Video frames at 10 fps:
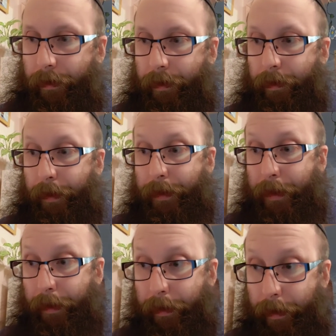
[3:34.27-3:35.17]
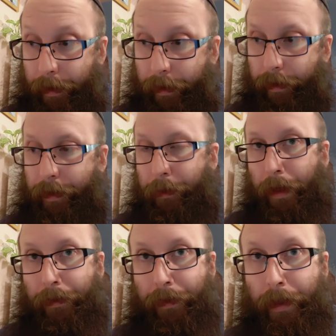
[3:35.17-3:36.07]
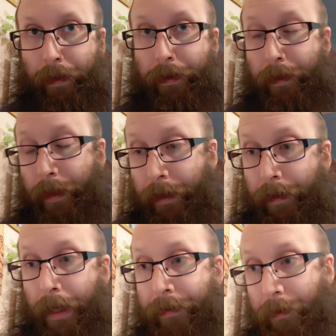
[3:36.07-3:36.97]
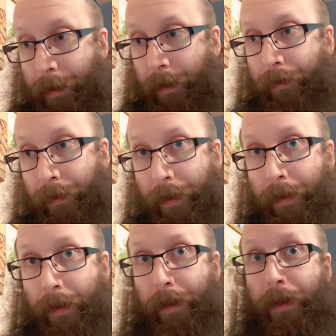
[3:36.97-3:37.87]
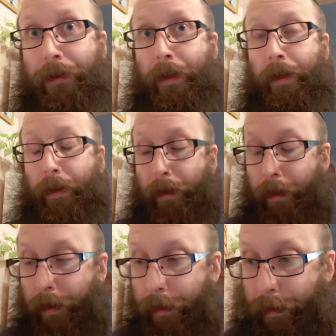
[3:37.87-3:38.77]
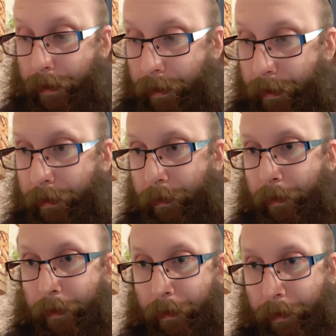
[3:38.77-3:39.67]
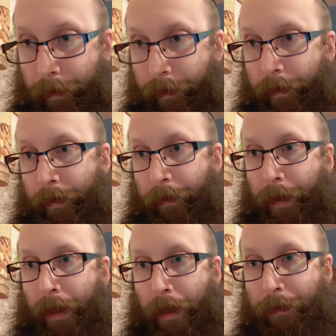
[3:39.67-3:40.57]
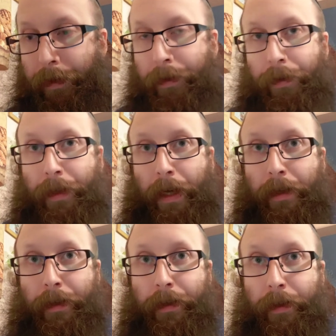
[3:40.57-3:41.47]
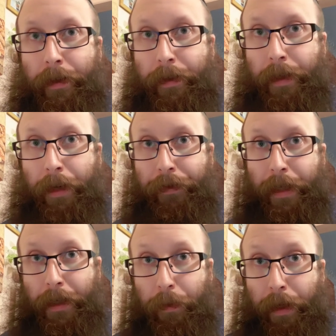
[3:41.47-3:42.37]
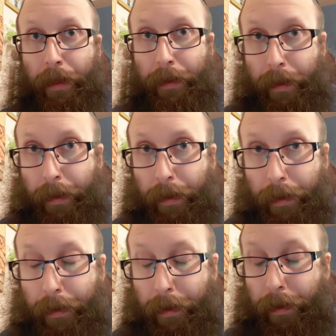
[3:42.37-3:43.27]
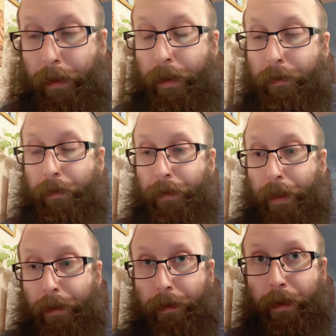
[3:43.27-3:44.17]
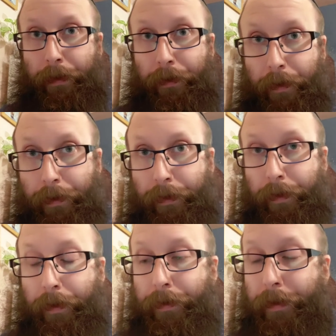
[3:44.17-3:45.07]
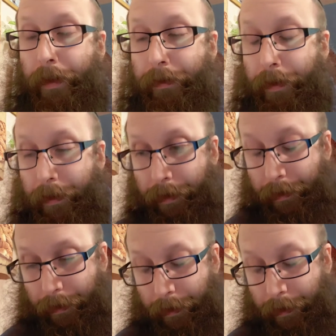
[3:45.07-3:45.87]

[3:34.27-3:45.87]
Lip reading: so he 12 years later, after being thrown in the dungeon, he's becomes known as Safnat Paneach, the revealer of secrets.